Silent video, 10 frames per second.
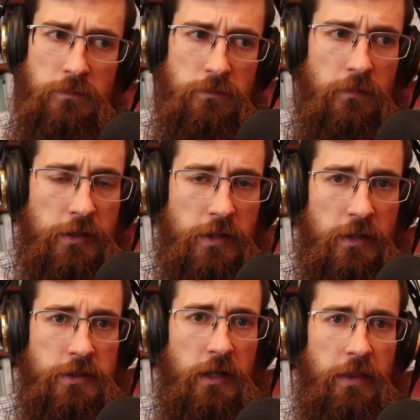
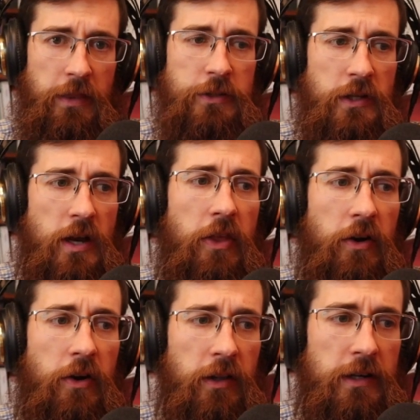There's
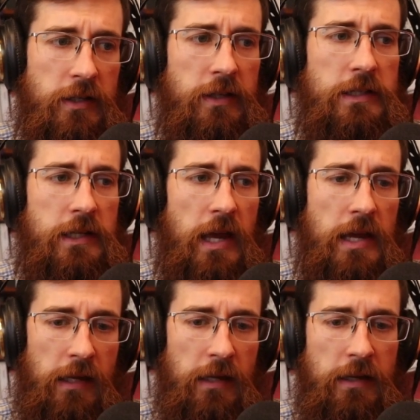another layer to this
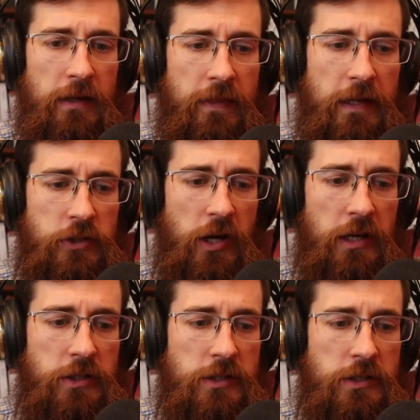cake that
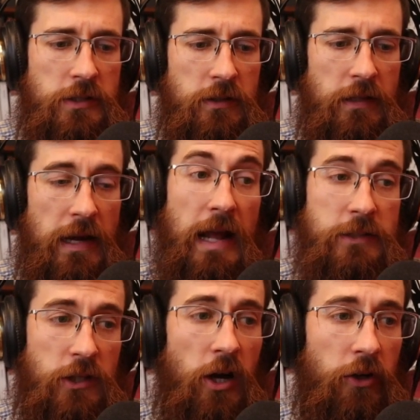changes, that
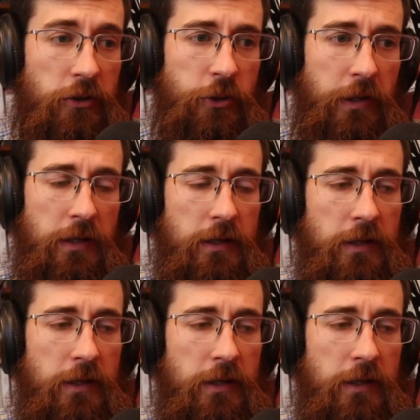adds color to it.